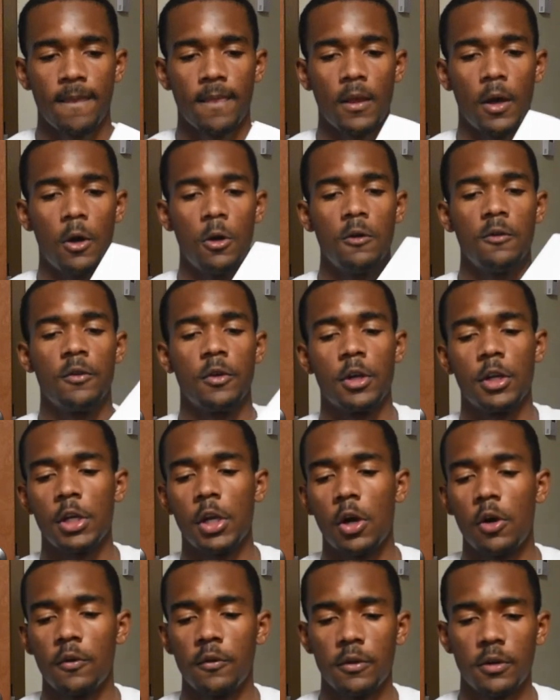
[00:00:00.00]
over and
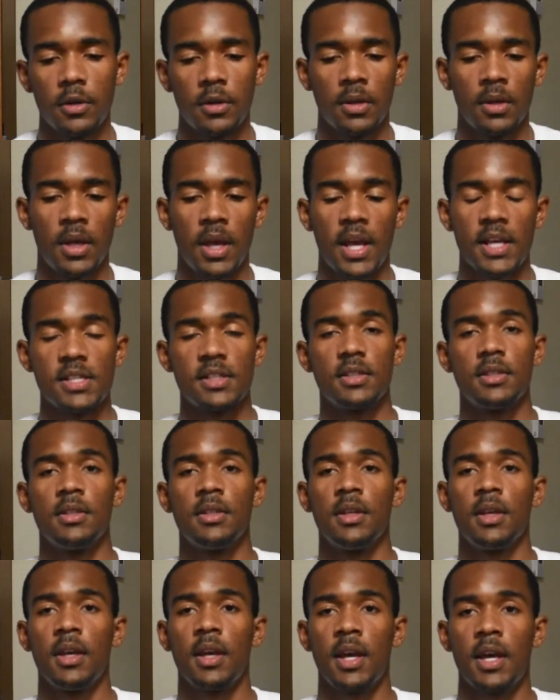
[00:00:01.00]
over
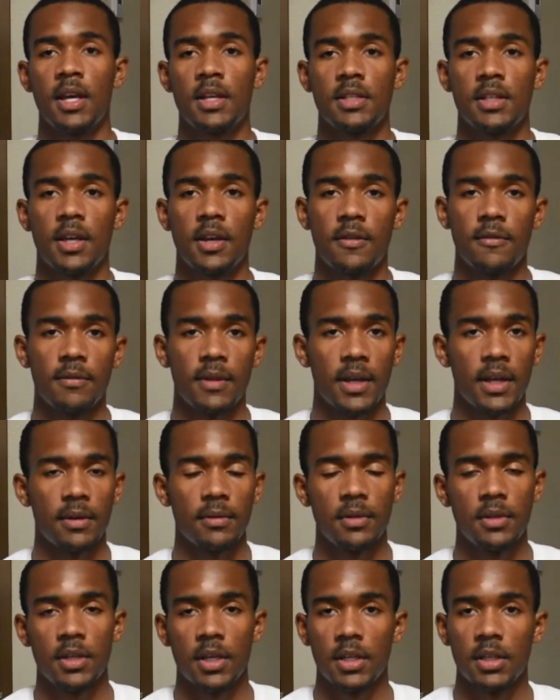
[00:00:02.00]
as I've
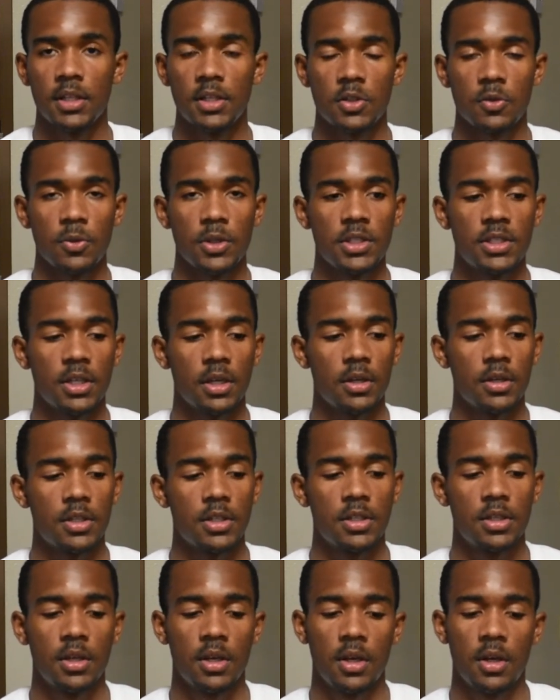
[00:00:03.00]
like done this
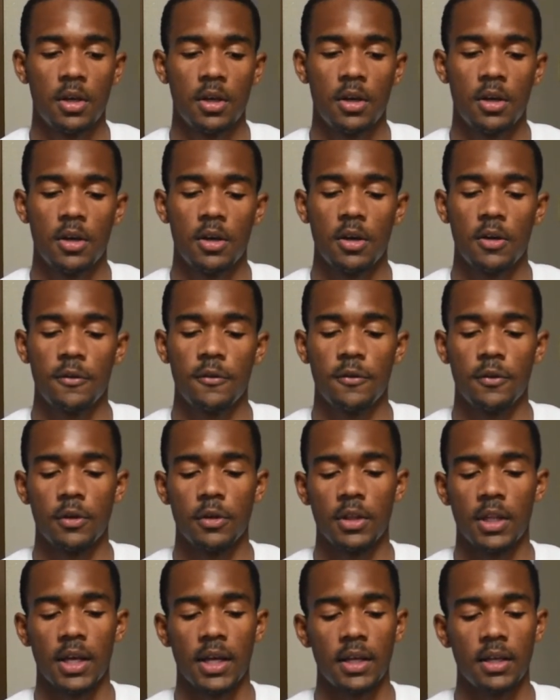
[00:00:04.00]
research
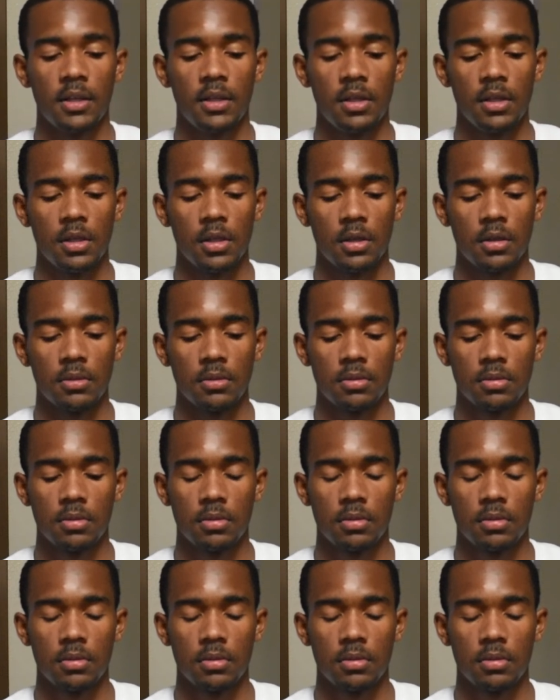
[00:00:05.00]
for, like, you know,